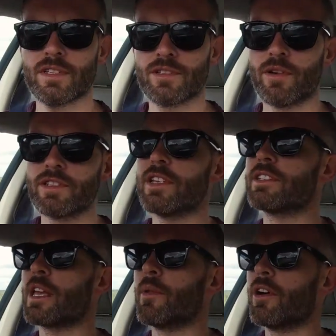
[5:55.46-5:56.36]
So I just need
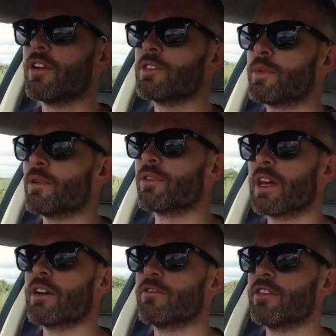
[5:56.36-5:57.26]
to keep my eyes peeled
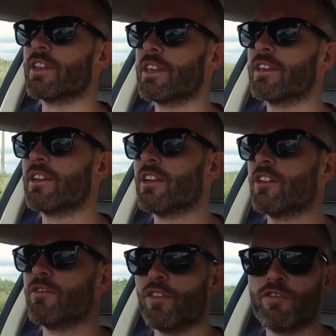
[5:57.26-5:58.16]
now for the
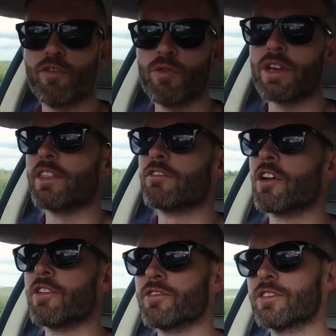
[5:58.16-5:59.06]
fork in the
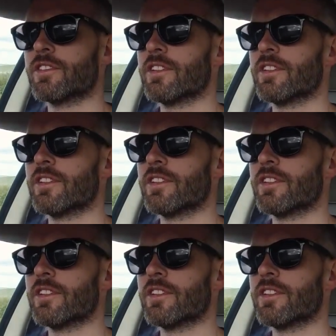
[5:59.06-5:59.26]
road,